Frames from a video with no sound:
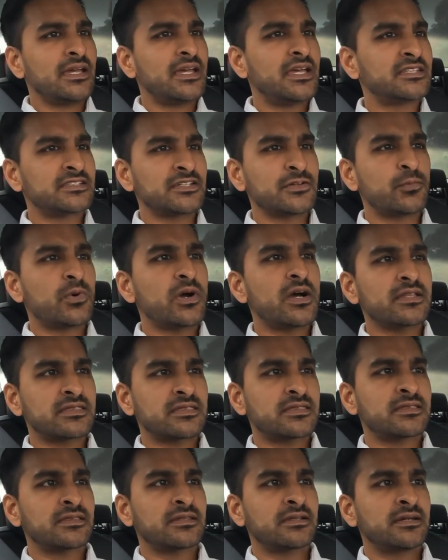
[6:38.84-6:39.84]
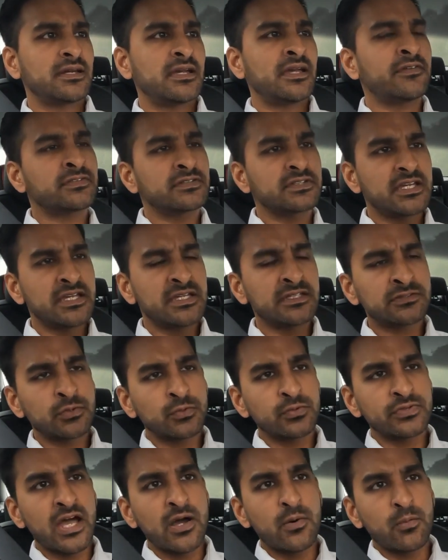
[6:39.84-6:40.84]
Is
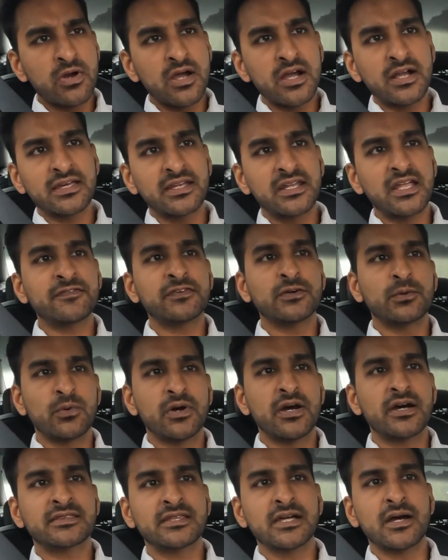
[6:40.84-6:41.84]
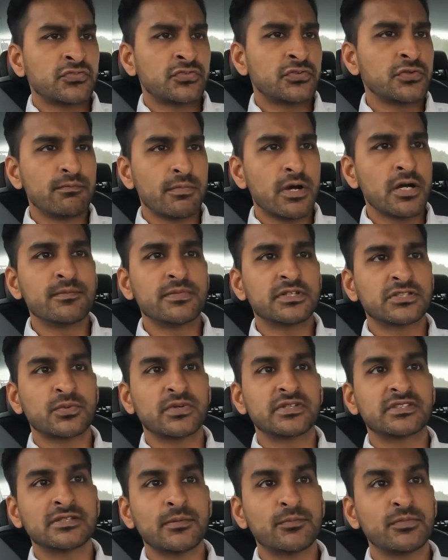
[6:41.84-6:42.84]
all that work and effort worth those few moments
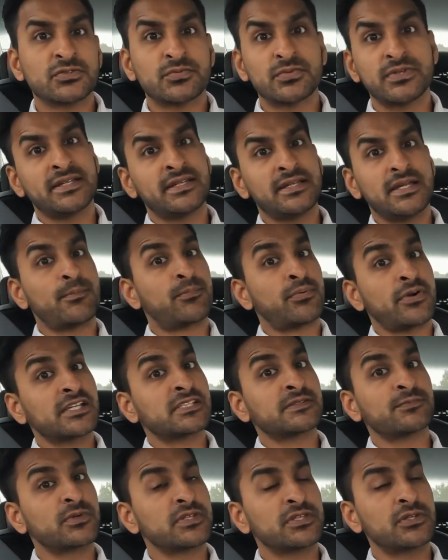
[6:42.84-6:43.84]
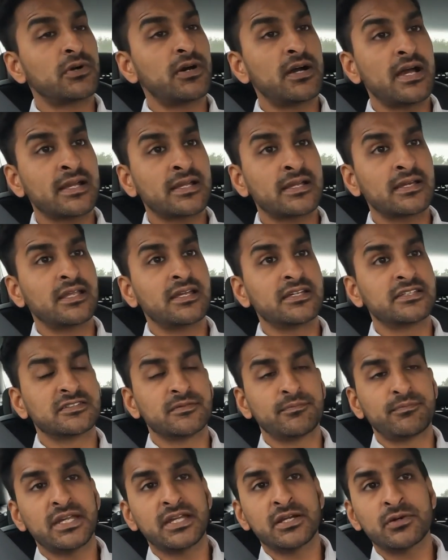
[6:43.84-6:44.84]
when someone's really impressed with your accolades
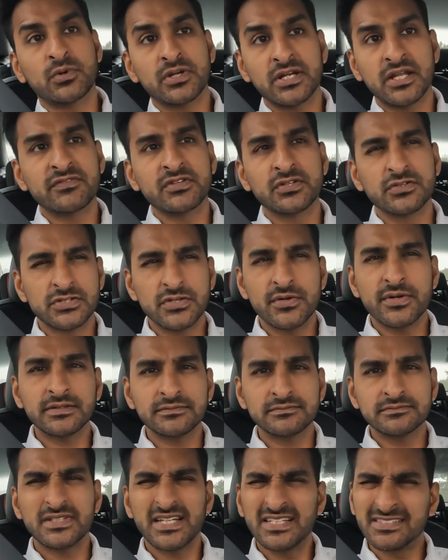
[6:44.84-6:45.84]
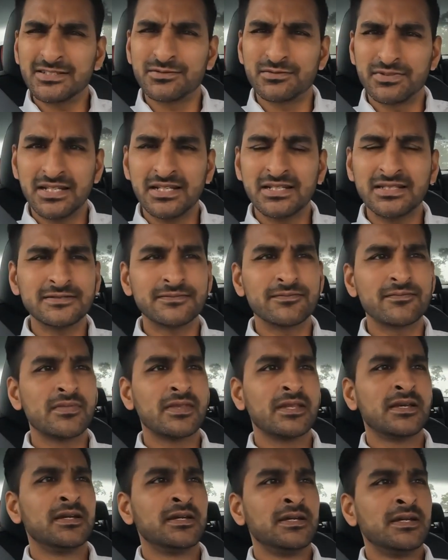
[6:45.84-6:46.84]
of being whatever you're doing? Is it really?
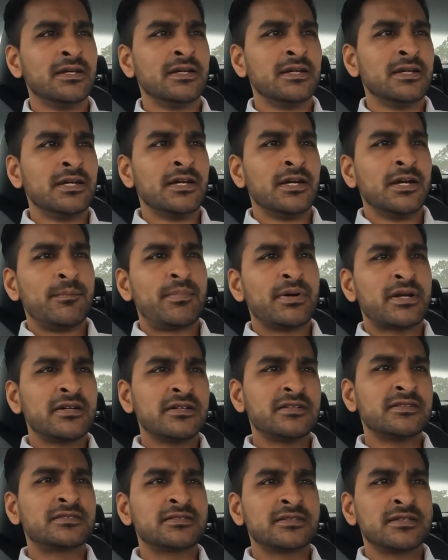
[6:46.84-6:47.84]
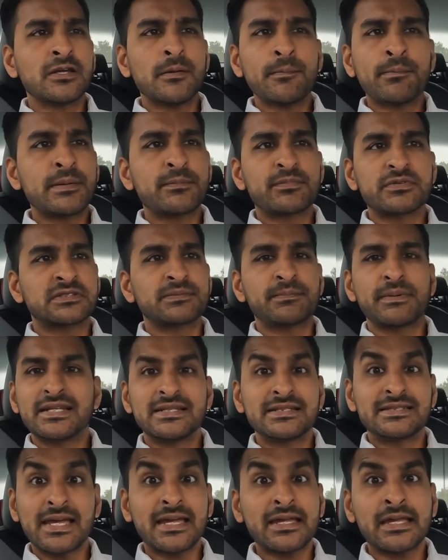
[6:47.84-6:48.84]
Because some people are
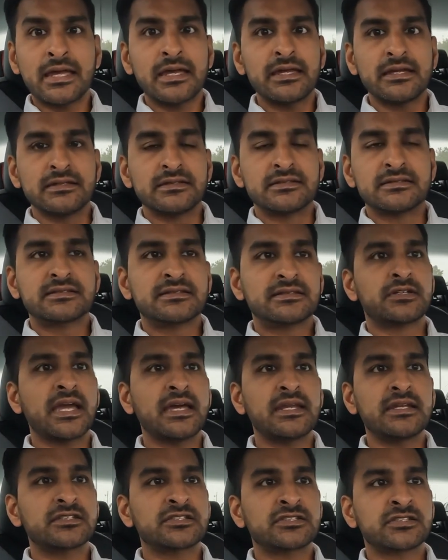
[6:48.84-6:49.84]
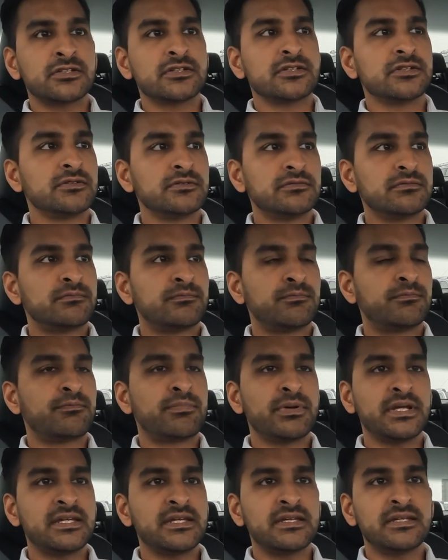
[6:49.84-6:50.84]
spending decades getting to
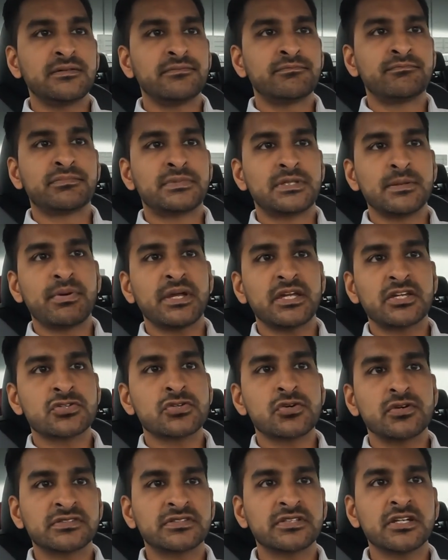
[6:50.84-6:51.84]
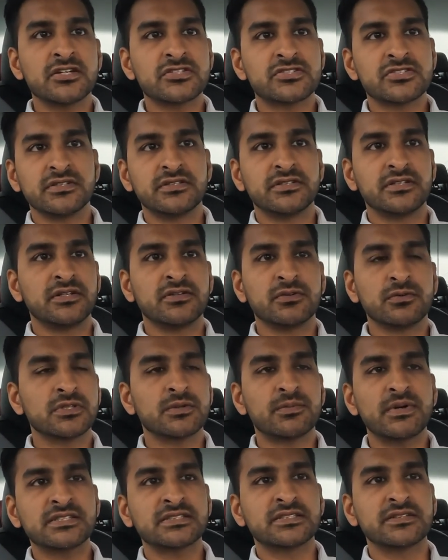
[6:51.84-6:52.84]
be the big shot surgeon and all
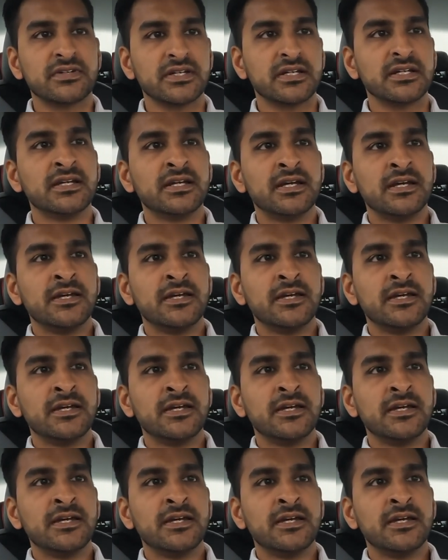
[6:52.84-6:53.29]
the rest of it